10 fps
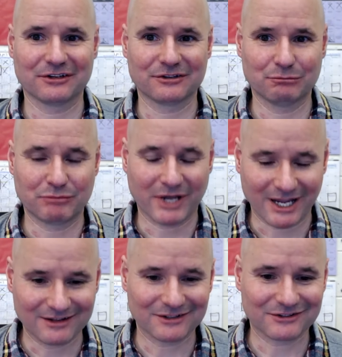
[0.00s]
to
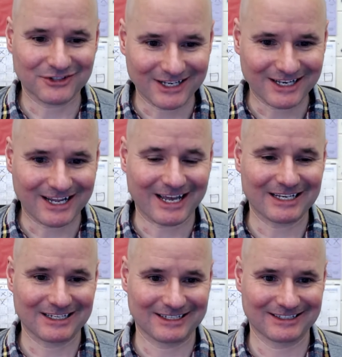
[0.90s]
pay the sin debt,
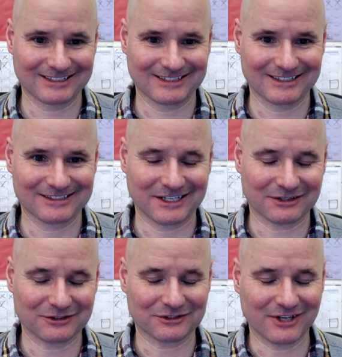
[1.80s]
that
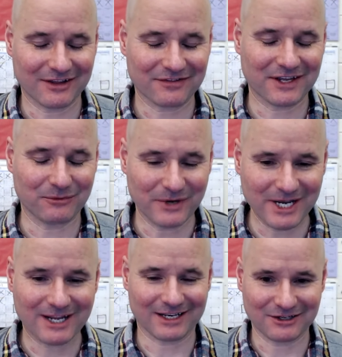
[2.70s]
there's nothing we
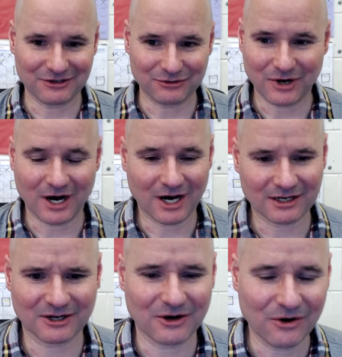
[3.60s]
can do on
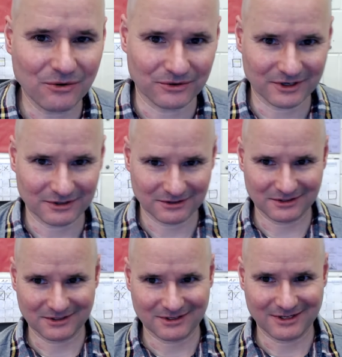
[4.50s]
our own.
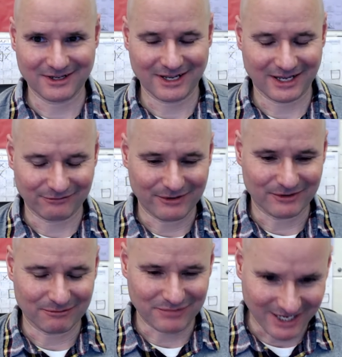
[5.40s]
And we
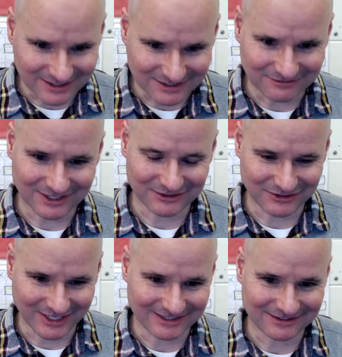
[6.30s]
repent of our
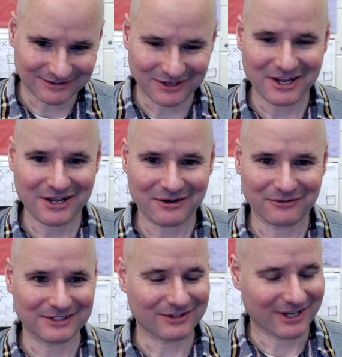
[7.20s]
sins.
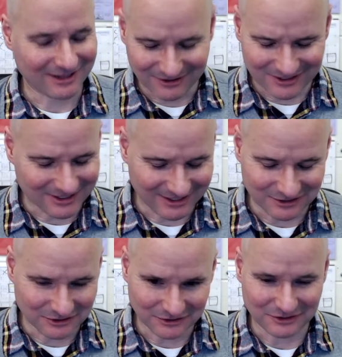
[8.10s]
We say, Lord,
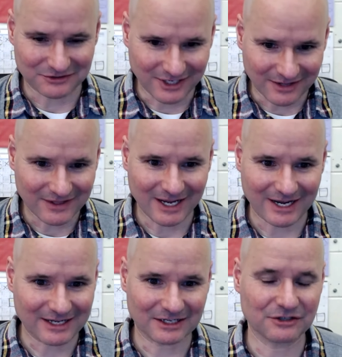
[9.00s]
there's nothing I
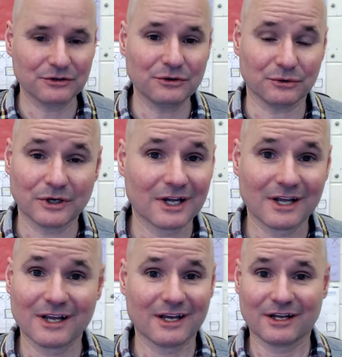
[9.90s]
can do
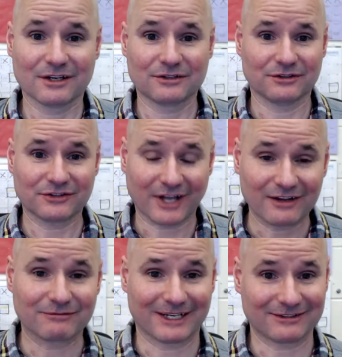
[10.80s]
to
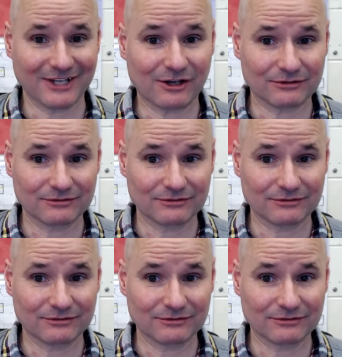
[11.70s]
save myself.